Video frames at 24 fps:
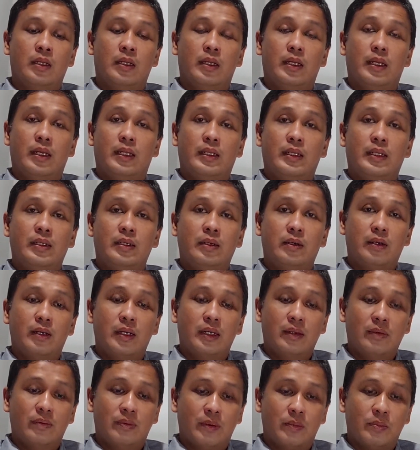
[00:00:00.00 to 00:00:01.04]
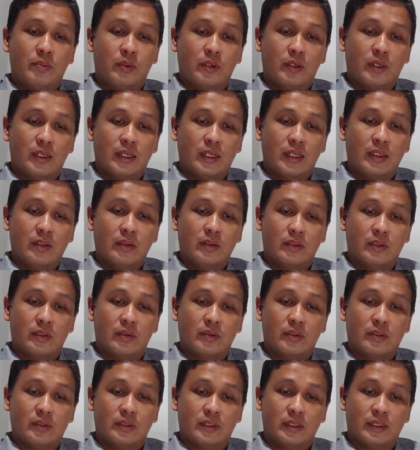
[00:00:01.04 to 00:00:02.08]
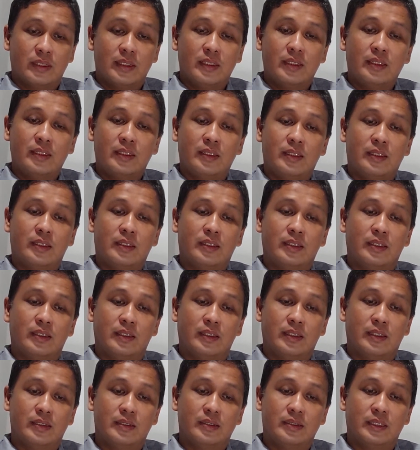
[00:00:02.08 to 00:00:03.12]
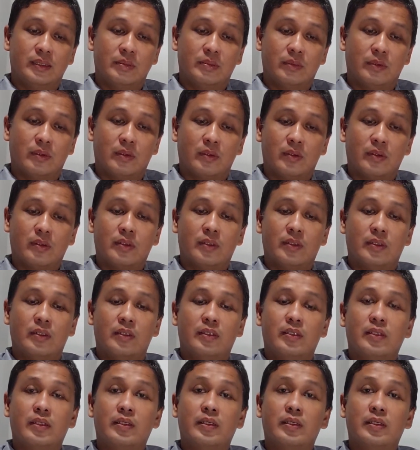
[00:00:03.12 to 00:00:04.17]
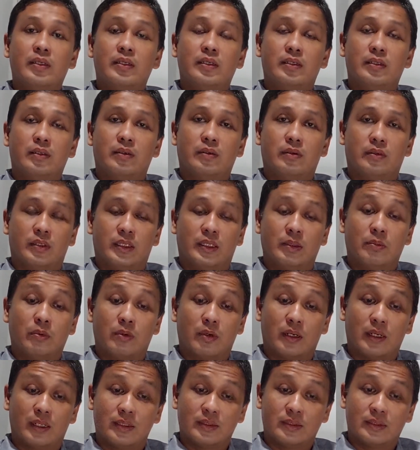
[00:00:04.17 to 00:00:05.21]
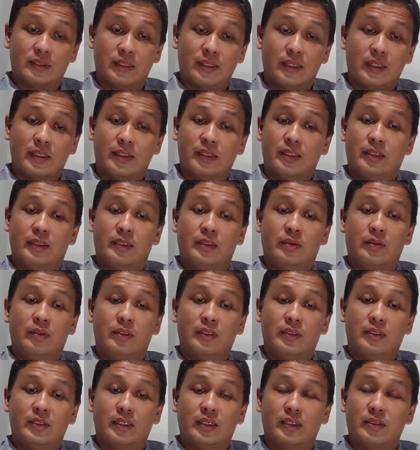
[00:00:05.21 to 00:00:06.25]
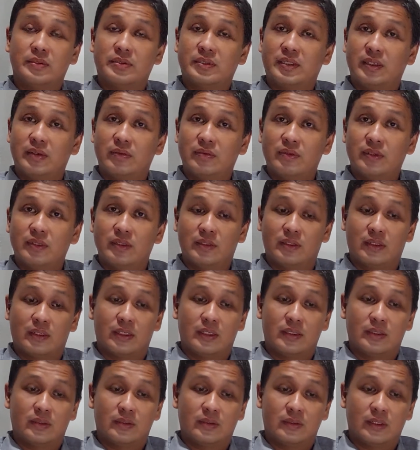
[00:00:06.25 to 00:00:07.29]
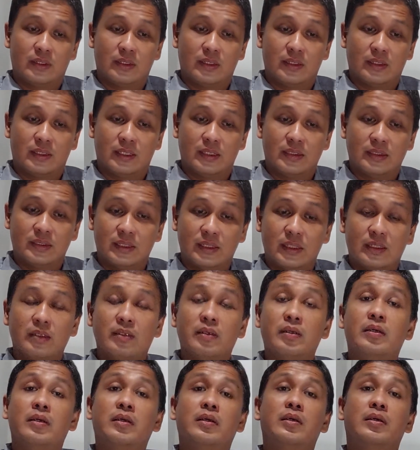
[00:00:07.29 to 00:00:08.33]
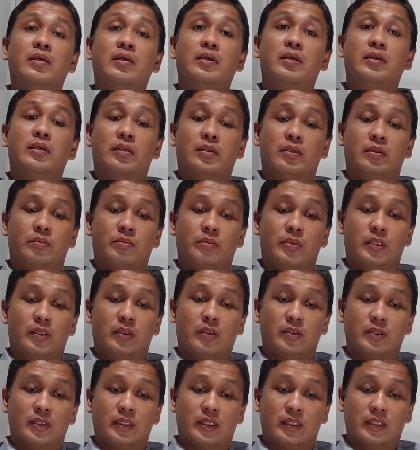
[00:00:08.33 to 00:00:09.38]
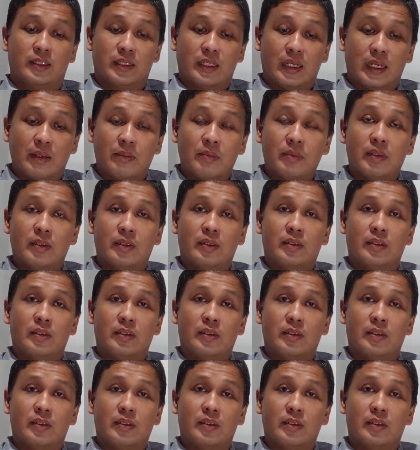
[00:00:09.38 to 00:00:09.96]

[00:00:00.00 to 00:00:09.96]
And in early February 2003, East Timor or Timor-Leste in Indonesia received international attention because at the time